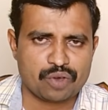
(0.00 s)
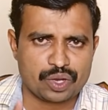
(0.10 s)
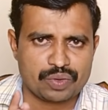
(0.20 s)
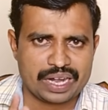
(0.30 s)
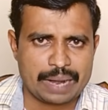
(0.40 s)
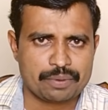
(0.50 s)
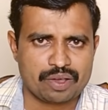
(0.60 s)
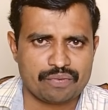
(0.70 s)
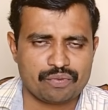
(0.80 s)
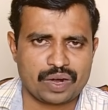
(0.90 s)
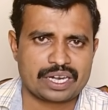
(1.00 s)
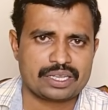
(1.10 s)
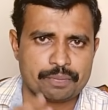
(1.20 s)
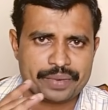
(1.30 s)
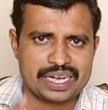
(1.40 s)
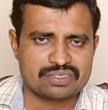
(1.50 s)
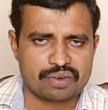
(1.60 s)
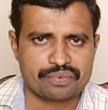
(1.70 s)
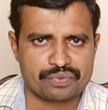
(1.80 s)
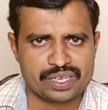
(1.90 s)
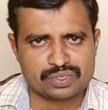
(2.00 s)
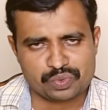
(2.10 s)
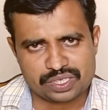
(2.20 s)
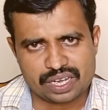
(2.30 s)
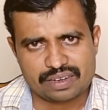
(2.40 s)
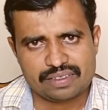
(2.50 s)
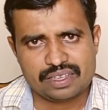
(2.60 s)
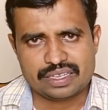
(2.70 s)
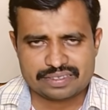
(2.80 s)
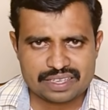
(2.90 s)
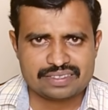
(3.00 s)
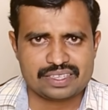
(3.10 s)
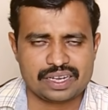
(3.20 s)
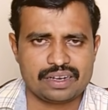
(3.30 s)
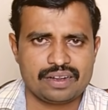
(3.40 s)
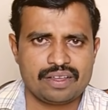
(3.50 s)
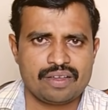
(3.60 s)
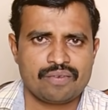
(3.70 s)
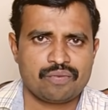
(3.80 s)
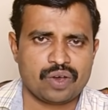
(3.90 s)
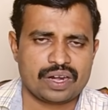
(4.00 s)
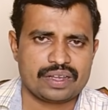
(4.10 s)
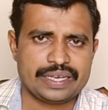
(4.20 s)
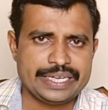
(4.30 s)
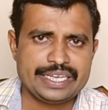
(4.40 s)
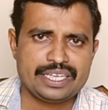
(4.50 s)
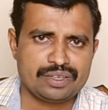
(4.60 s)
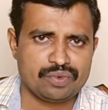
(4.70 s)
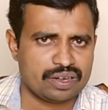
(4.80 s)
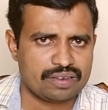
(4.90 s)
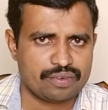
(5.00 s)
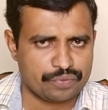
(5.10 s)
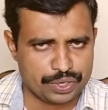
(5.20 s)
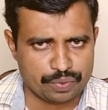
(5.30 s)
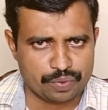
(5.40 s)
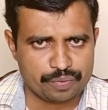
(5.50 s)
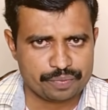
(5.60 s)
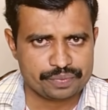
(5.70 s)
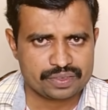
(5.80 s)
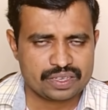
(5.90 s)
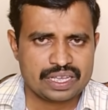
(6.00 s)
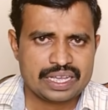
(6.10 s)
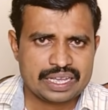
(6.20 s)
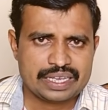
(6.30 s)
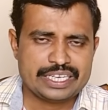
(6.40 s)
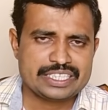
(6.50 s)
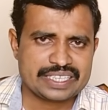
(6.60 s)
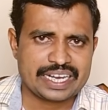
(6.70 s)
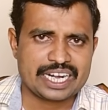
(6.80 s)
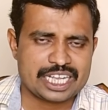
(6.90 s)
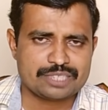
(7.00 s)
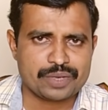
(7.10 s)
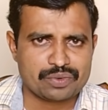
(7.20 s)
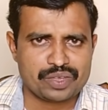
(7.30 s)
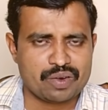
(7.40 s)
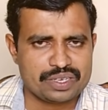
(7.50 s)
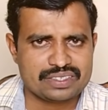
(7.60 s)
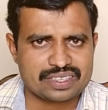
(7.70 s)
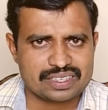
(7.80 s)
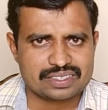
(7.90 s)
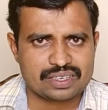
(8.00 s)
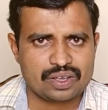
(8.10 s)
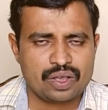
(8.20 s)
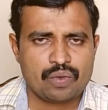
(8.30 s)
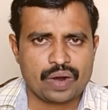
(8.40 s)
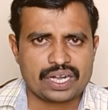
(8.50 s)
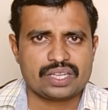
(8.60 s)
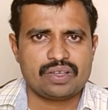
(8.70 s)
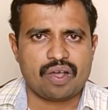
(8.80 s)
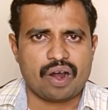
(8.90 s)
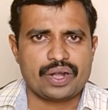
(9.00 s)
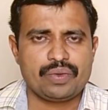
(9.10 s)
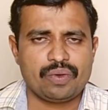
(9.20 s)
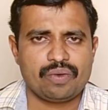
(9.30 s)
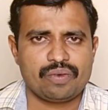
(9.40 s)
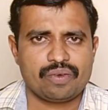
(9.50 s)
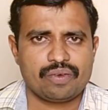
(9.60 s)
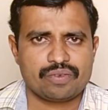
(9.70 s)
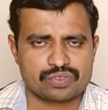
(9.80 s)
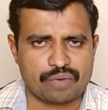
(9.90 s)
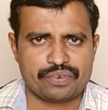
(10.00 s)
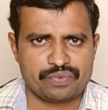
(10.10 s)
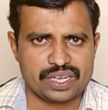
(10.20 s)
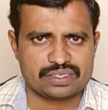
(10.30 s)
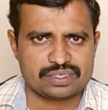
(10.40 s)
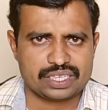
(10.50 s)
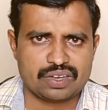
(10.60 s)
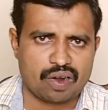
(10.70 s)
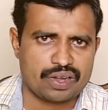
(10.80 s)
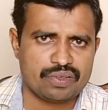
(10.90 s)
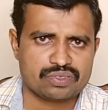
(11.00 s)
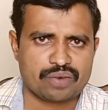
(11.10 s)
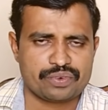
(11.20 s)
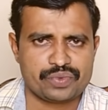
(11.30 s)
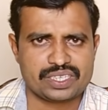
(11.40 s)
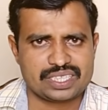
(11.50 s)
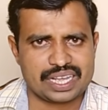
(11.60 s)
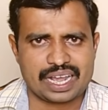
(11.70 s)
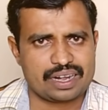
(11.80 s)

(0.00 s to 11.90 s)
for your laptop, what are the paid softwares which are essential for editing your video. In second aspect, we have discussed what are the audio softwares. In audio softwares,